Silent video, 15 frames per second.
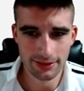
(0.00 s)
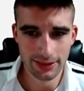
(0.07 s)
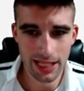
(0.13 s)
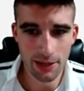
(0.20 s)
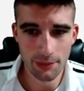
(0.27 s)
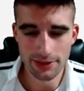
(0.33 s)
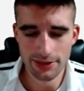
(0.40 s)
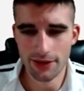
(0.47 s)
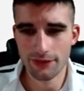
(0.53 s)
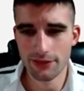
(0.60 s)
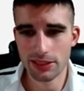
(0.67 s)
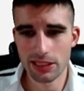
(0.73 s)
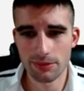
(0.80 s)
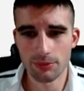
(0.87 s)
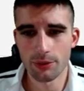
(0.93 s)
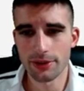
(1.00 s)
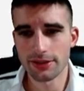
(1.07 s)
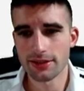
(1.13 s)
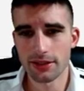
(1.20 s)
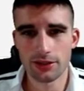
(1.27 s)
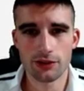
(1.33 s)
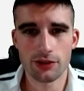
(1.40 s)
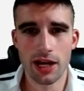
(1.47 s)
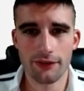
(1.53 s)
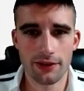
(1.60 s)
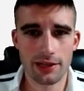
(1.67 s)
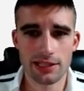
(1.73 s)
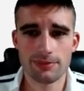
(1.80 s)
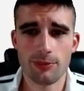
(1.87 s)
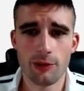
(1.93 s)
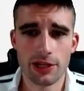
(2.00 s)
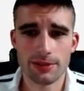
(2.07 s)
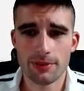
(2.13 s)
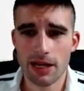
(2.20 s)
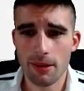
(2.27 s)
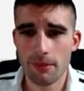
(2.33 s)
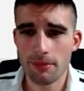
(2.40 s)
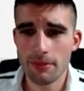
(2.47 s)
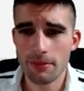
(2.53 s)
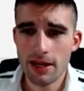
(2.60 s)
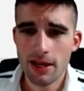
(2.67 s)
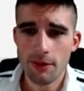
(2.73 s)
allowing 17.6 DraftKings points per game,